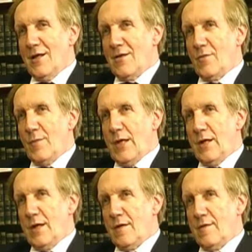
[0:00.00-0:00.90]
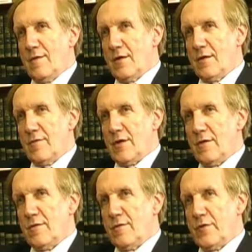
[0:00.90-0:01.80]
To me that is not a
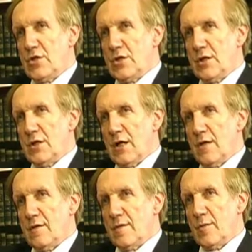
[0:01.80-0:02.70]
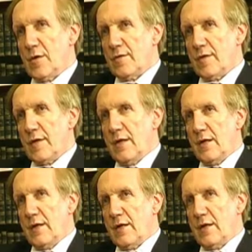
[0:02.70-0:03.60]
very sufficient answer, because I
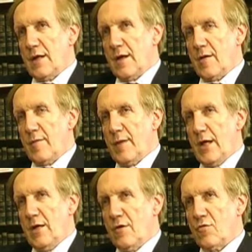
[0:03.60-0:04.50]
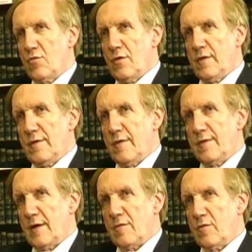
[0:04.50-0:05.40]
think there remain cruelties and
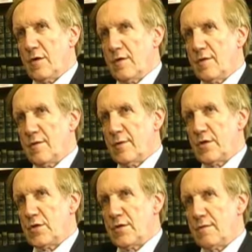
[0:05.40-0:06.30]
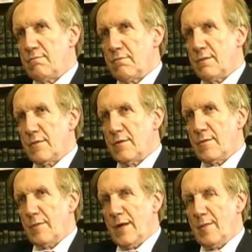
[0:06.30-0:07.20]
sufferings which, to
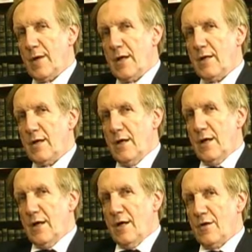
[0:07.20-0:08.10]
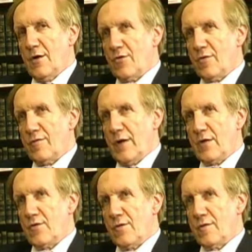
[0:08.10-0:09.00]
my mind, are not
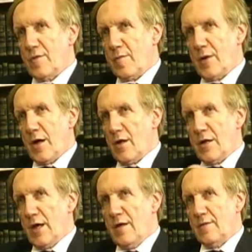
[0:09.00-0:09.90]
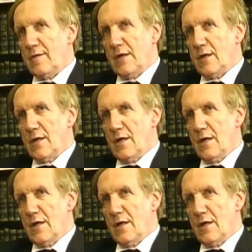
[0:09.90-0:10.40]
reflections of a paradisic